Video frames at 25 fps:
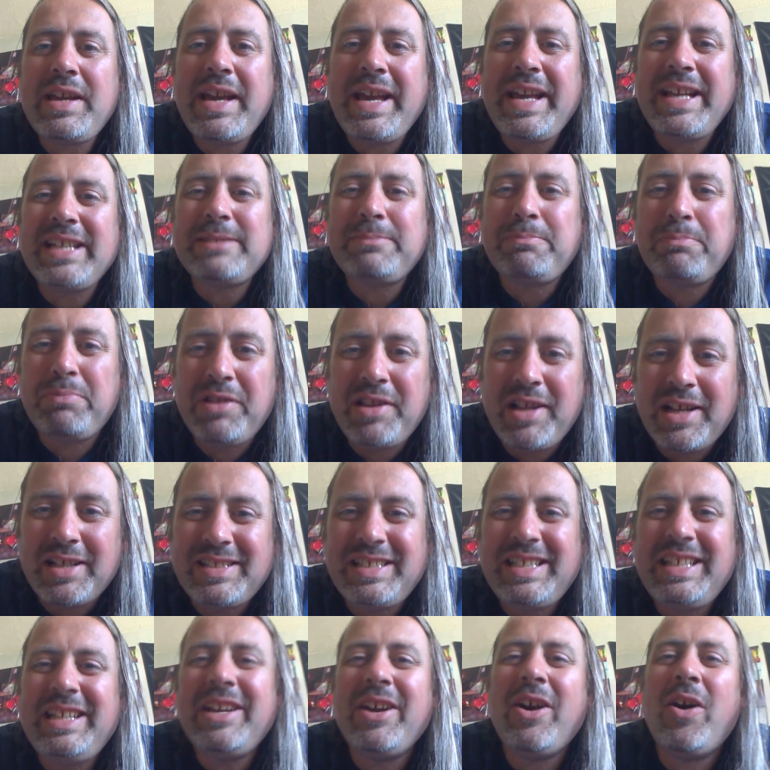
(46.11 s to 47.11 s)
It's
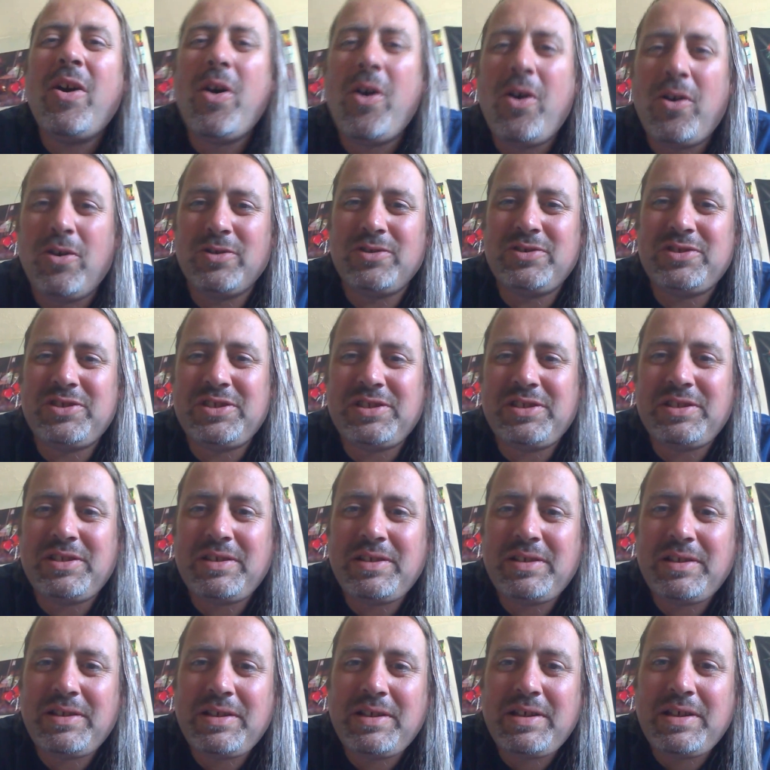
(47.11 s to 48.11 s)
bloody hot.
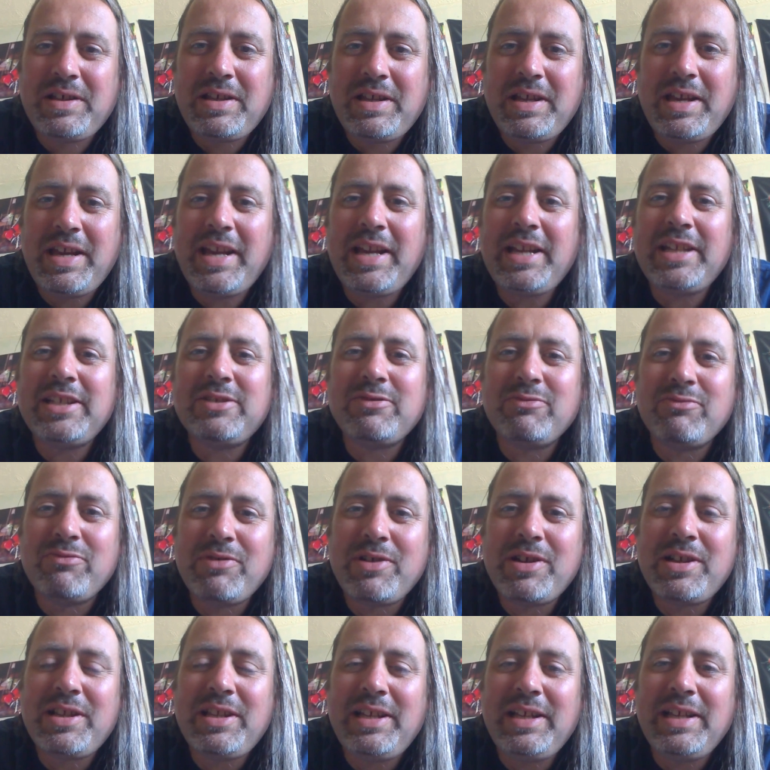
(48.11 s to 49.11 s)
It's
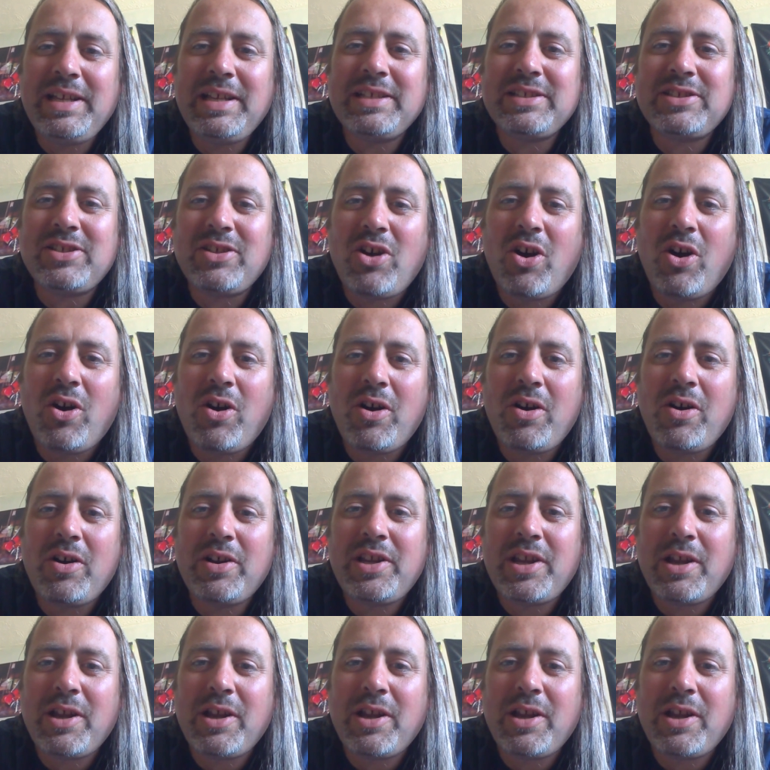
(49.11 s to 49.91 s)
hot.